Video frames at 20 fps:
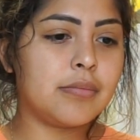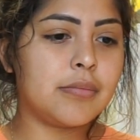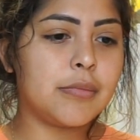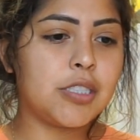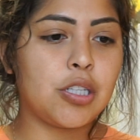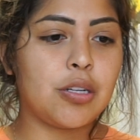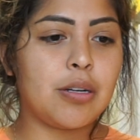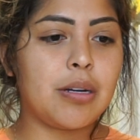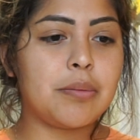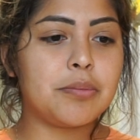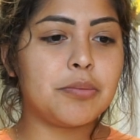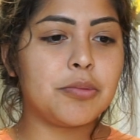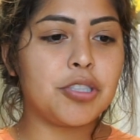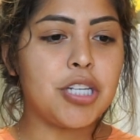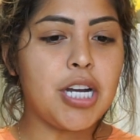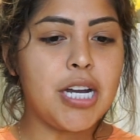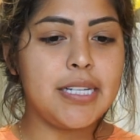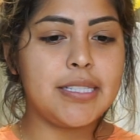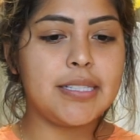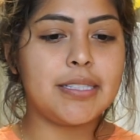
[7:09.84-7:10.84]
So I'm
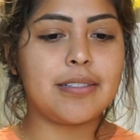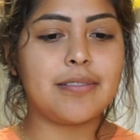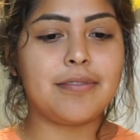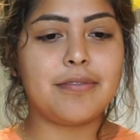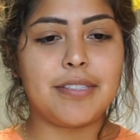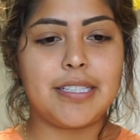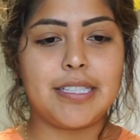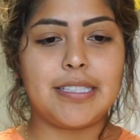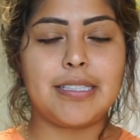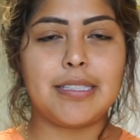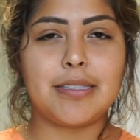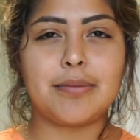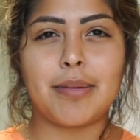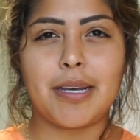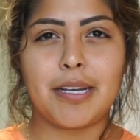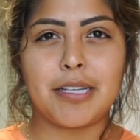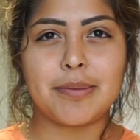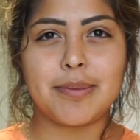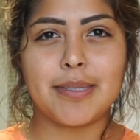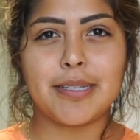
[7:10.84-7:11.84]
trying to convince my
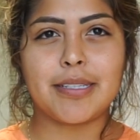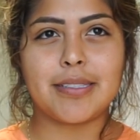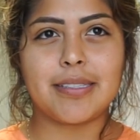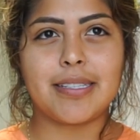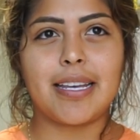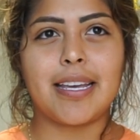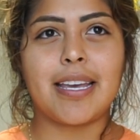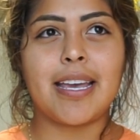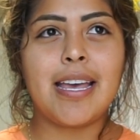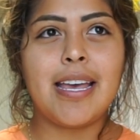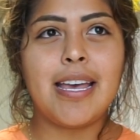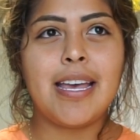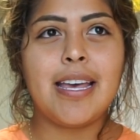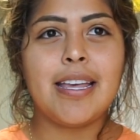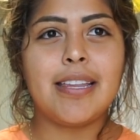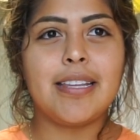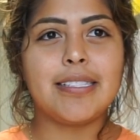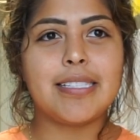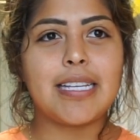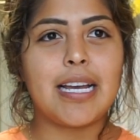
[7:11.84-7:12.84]
husband, because like
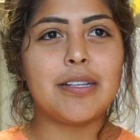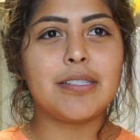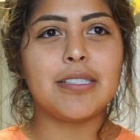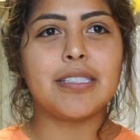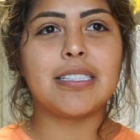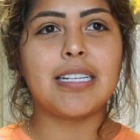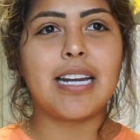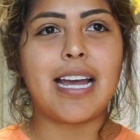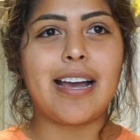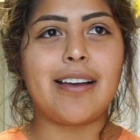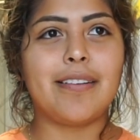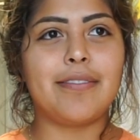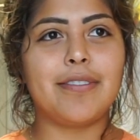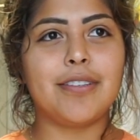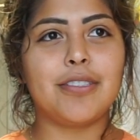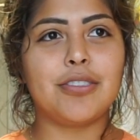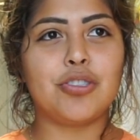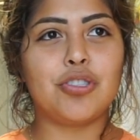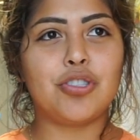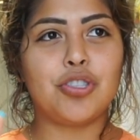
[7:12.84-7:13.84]
this house is gonna have
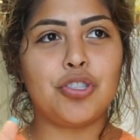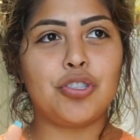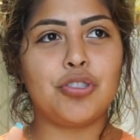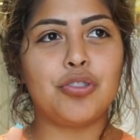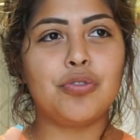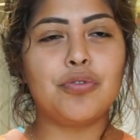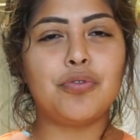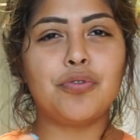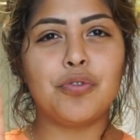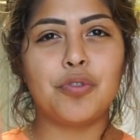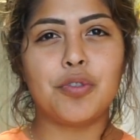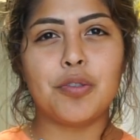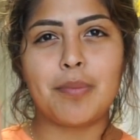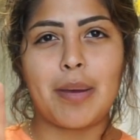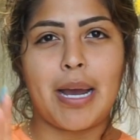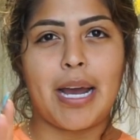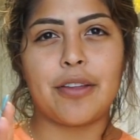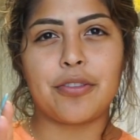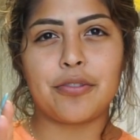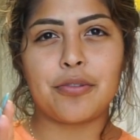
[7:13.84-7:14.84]
2 full
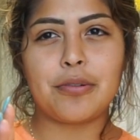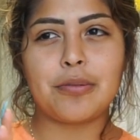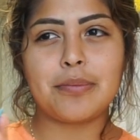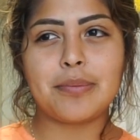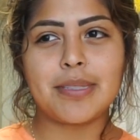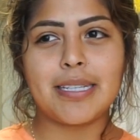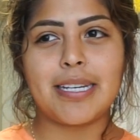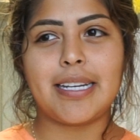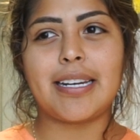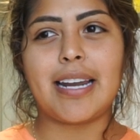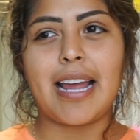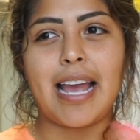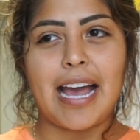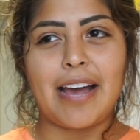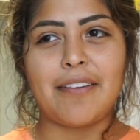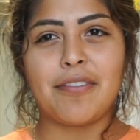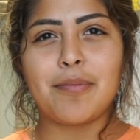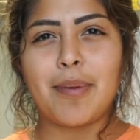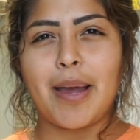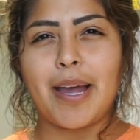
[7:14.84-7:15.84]
bathrooms and
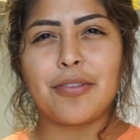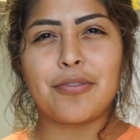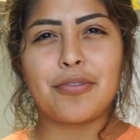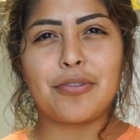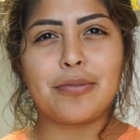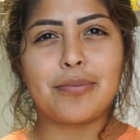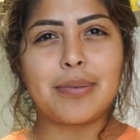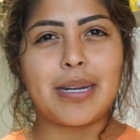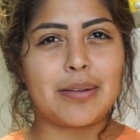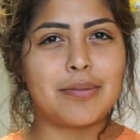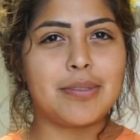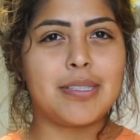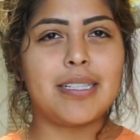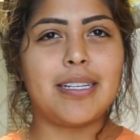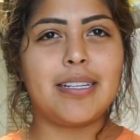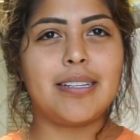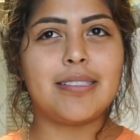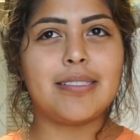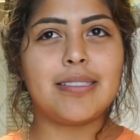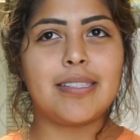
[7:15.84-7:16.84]
half a bathroom
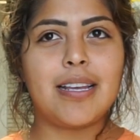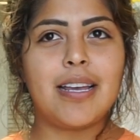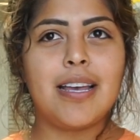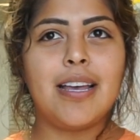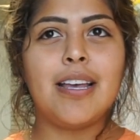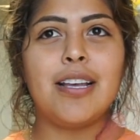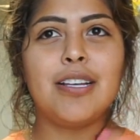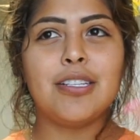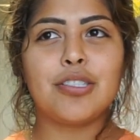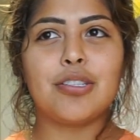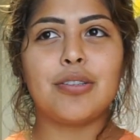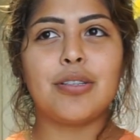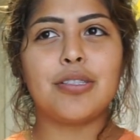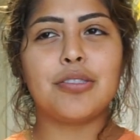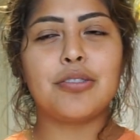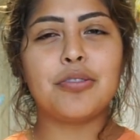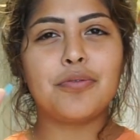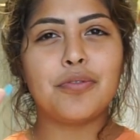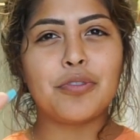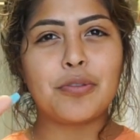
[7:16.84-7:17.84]
downstairs. So the
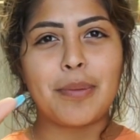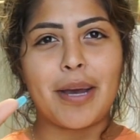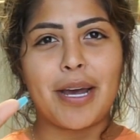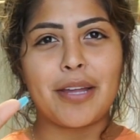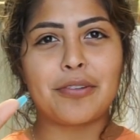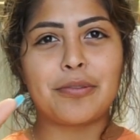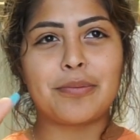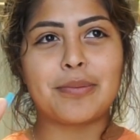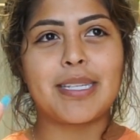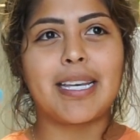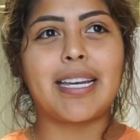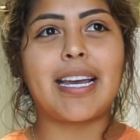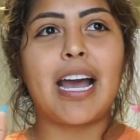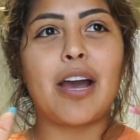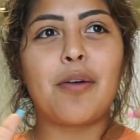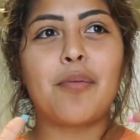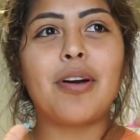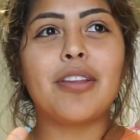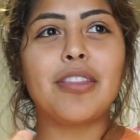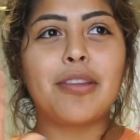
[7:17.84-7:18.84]
2 full bathrooms, like
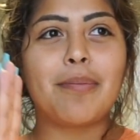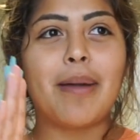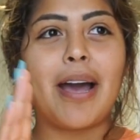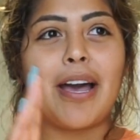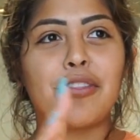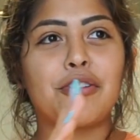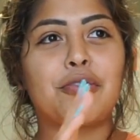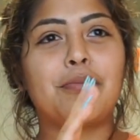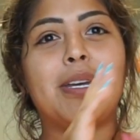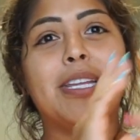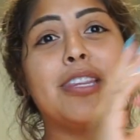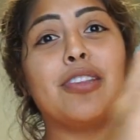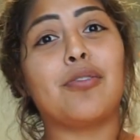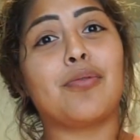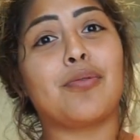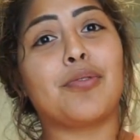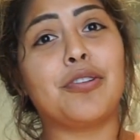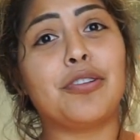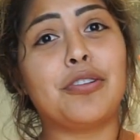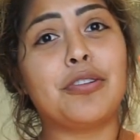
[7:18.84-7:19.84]
I want the bathroom in the
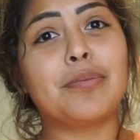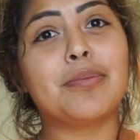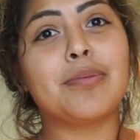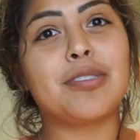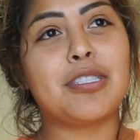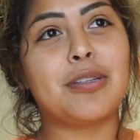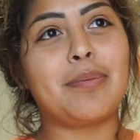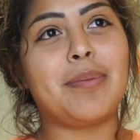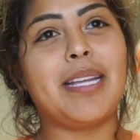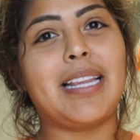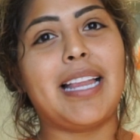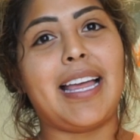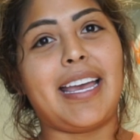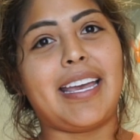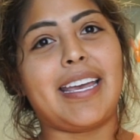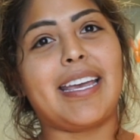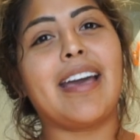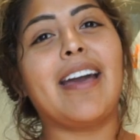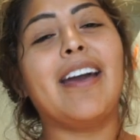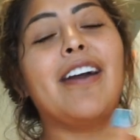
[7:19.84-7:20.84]
room to be
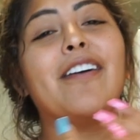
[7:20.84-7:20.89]
like